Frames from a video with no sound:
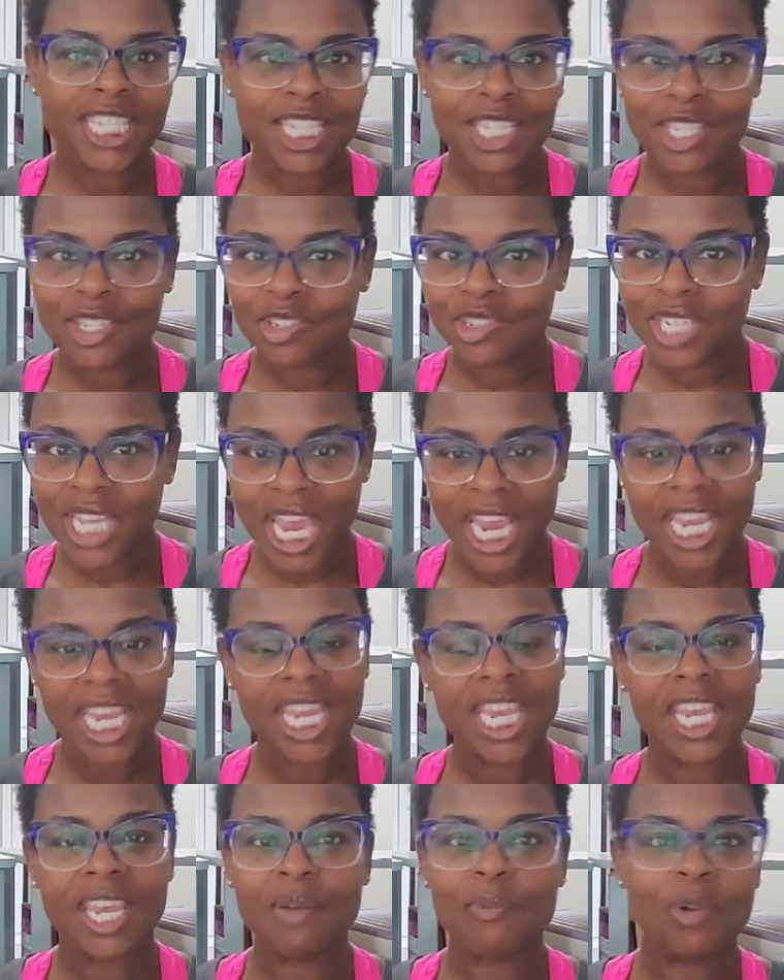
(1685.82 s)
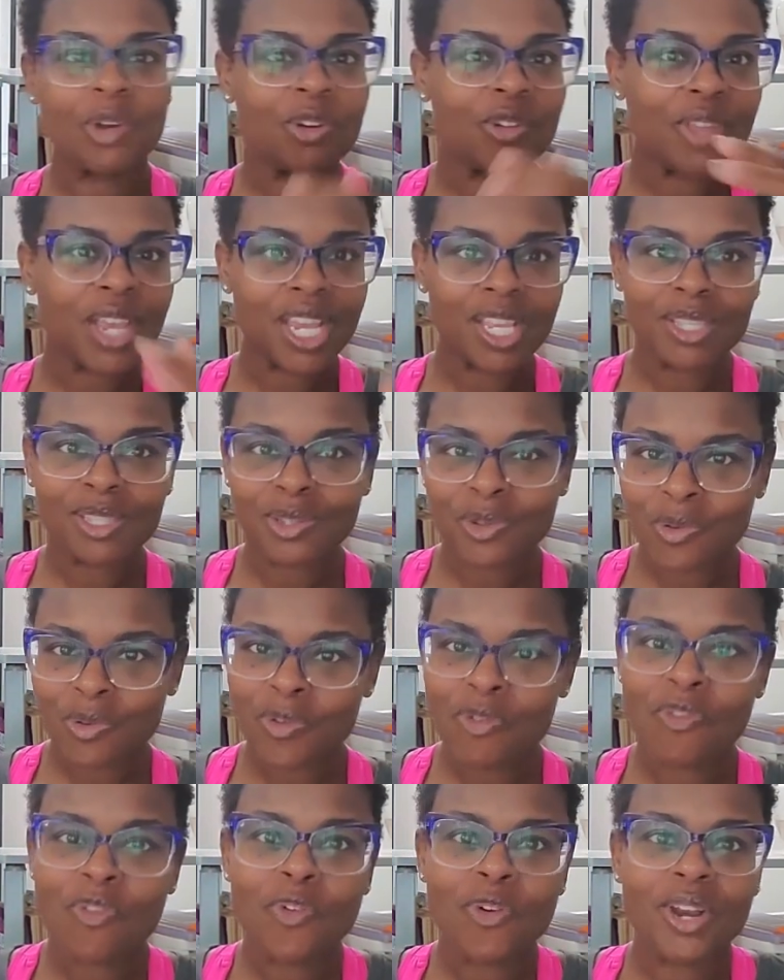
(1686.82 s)
they're taking and what are they in
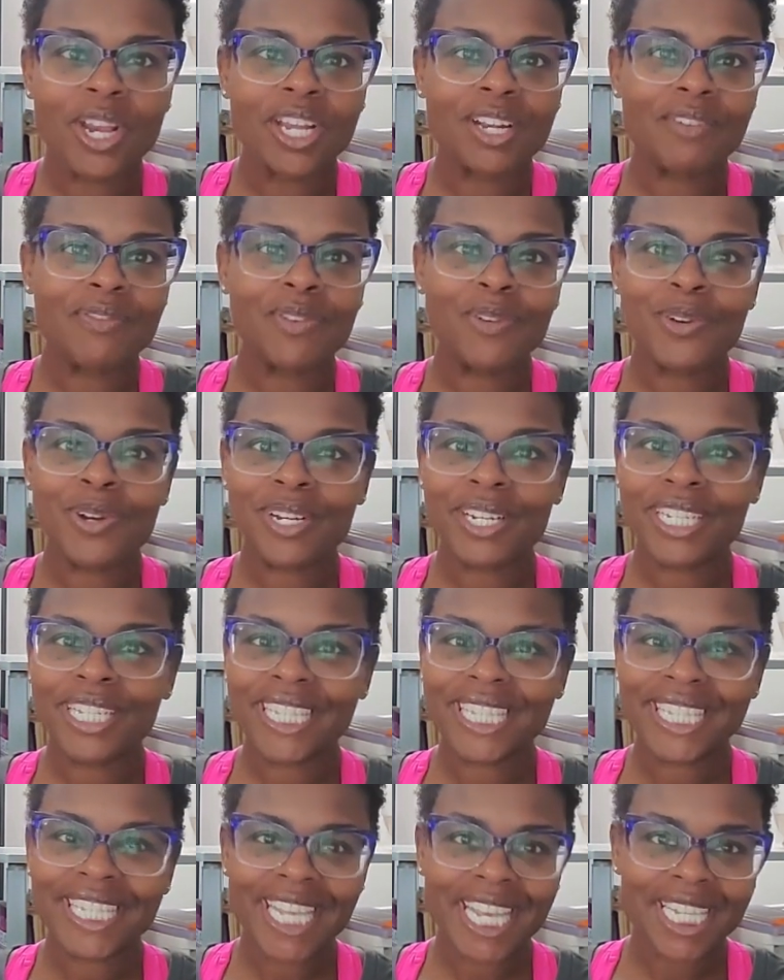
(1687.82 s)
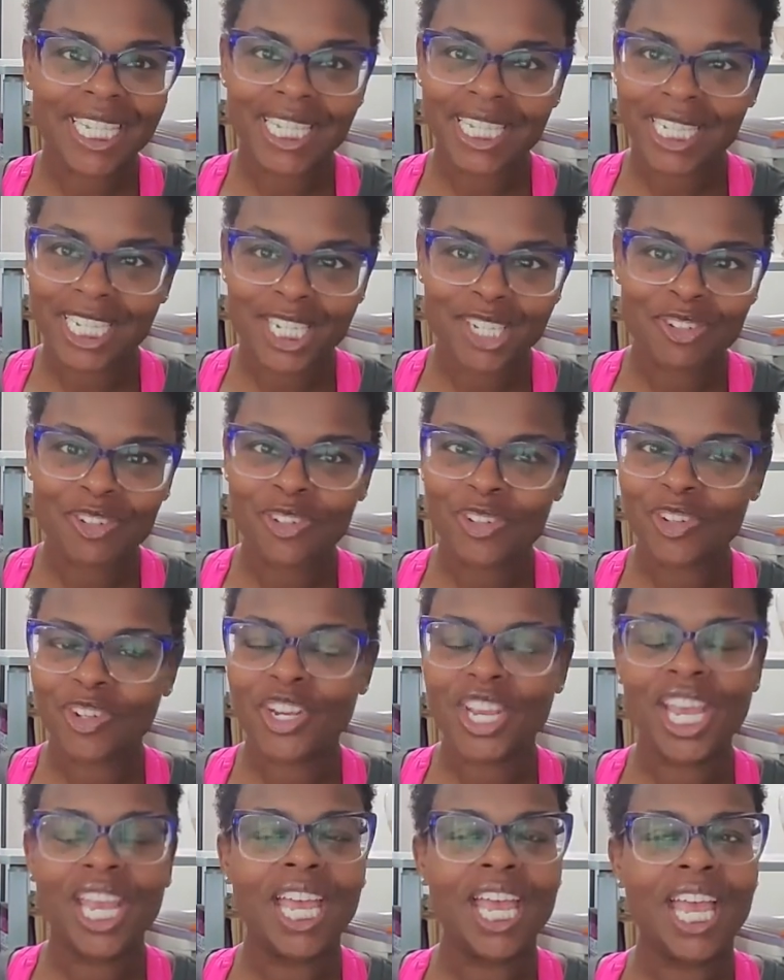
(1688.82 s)
school for. And of course, as a
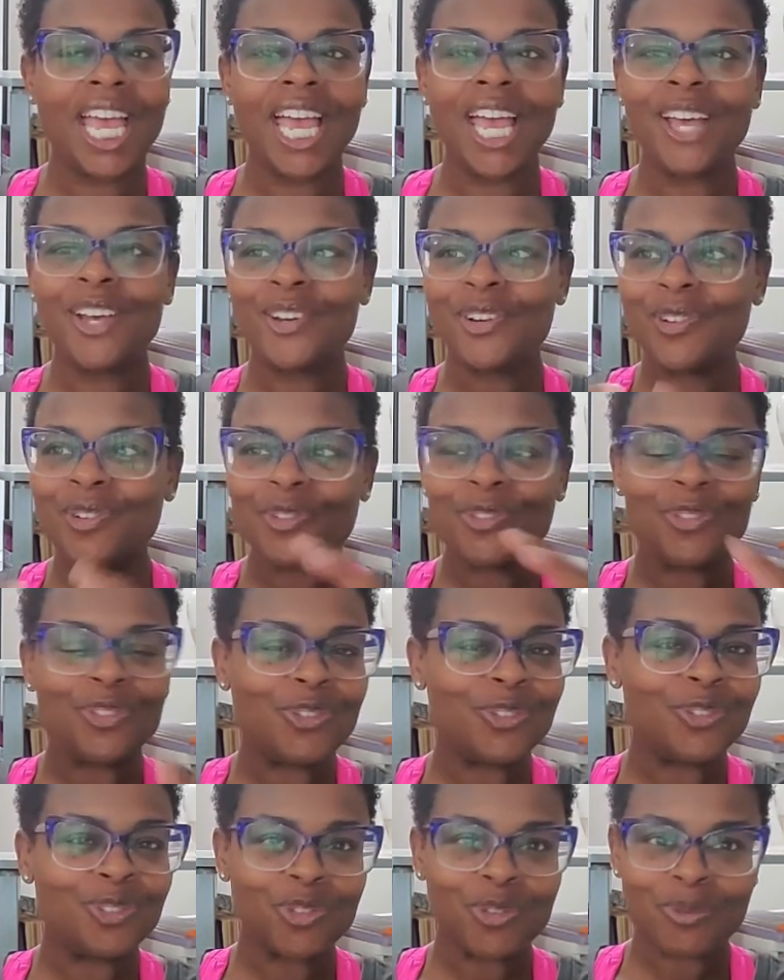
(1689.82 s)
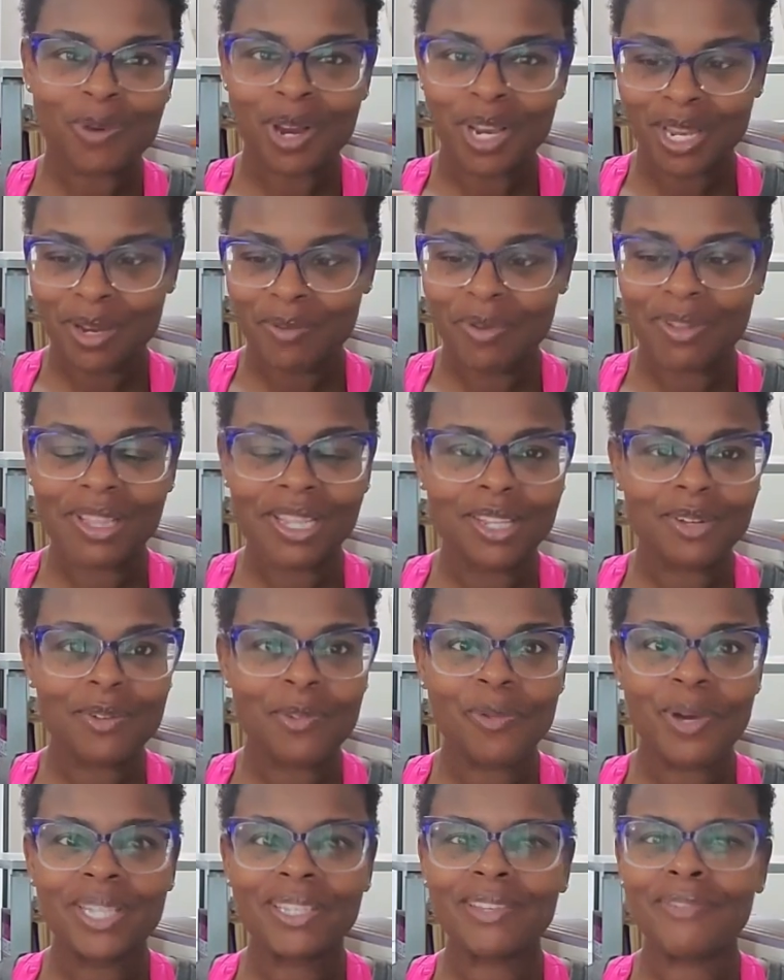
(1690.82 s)
teacher who's used to working with little
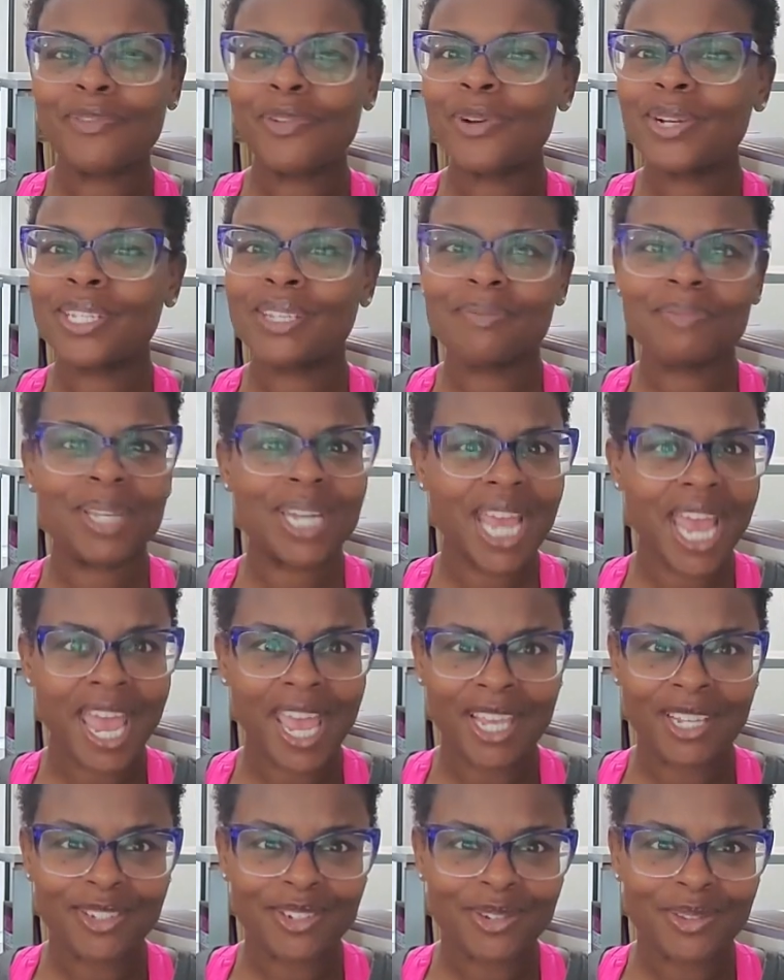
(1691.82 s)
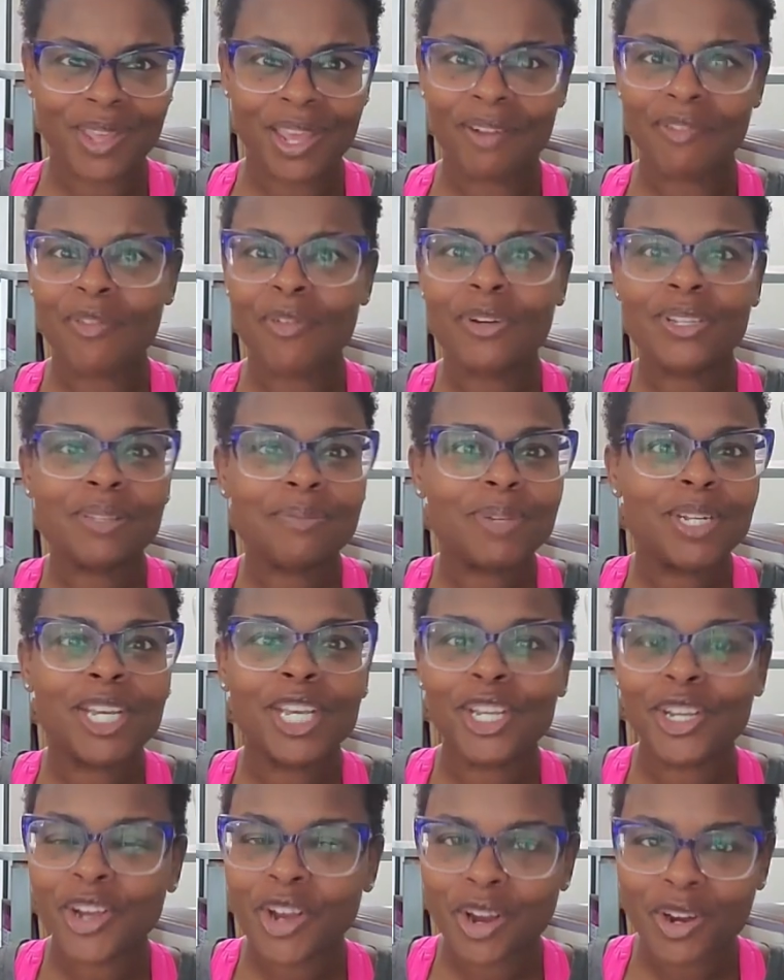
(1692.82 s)
ones, of course, I'm going to ask you that. Of course, I'm going to
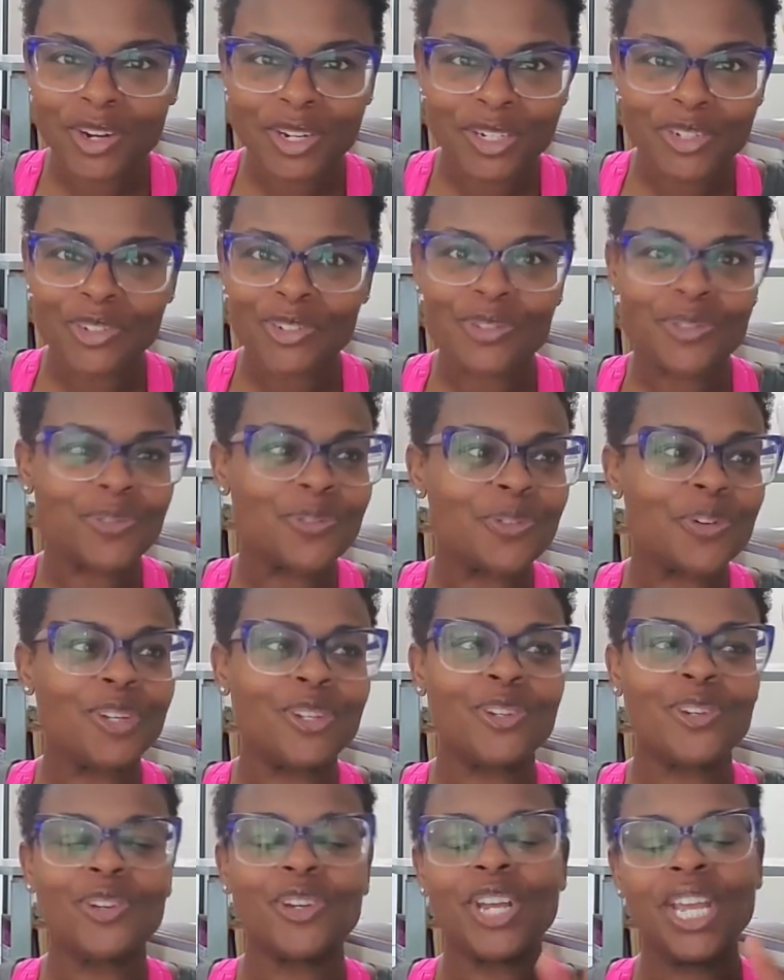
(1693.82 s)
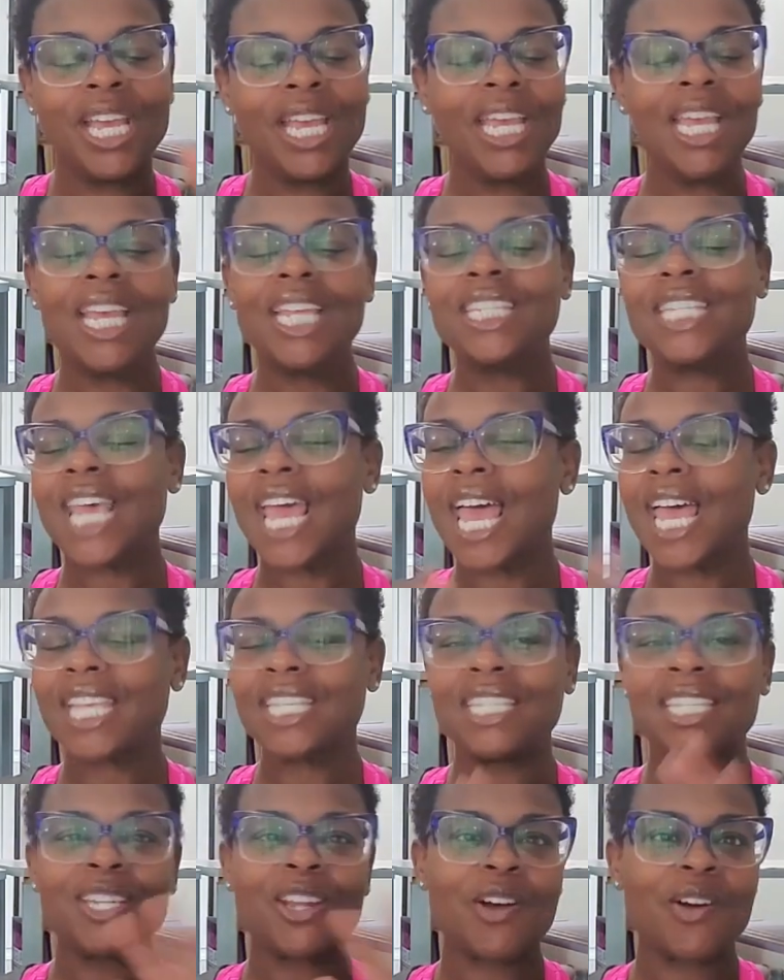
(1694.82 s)
encourage you on your
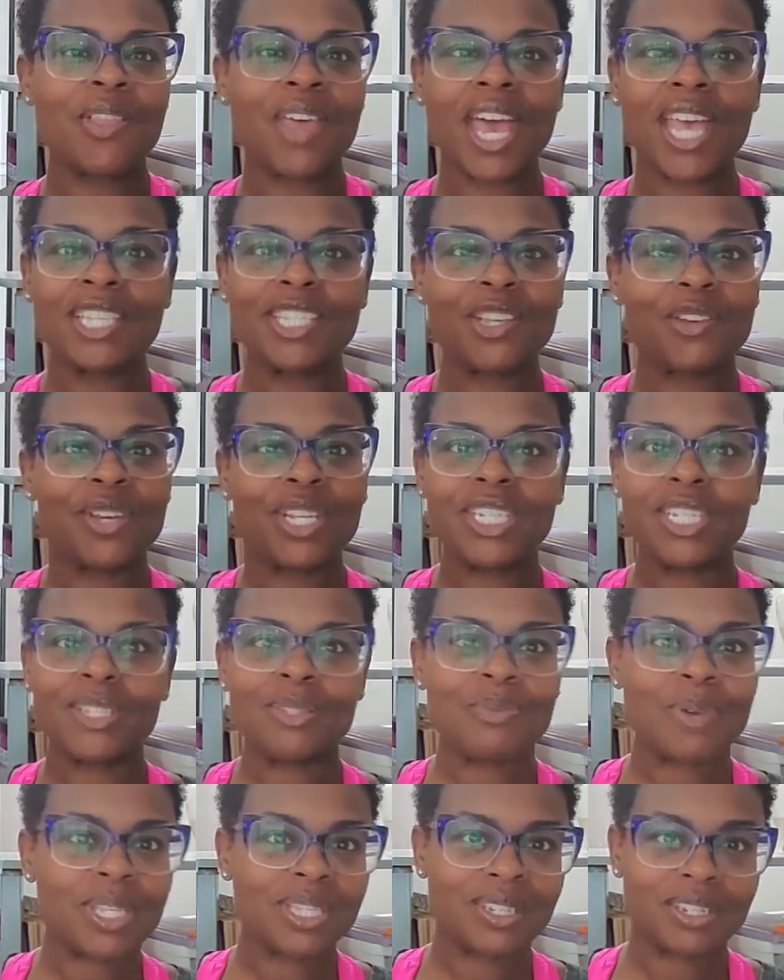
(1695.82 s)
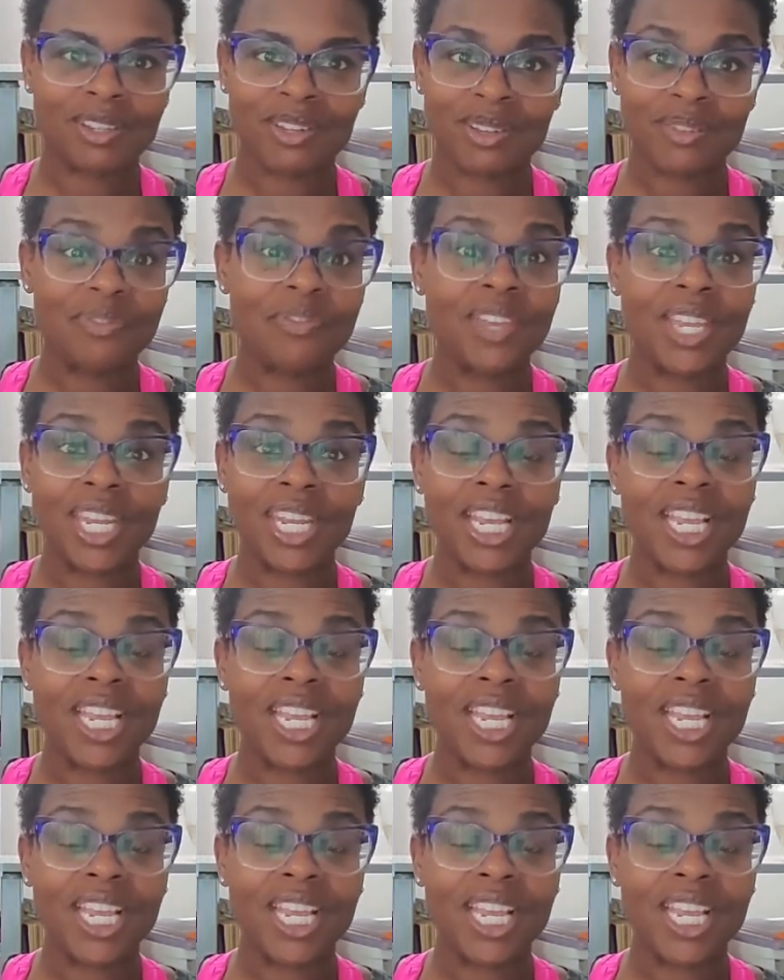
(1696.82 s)
test and all that. So it just wasn't a good fit.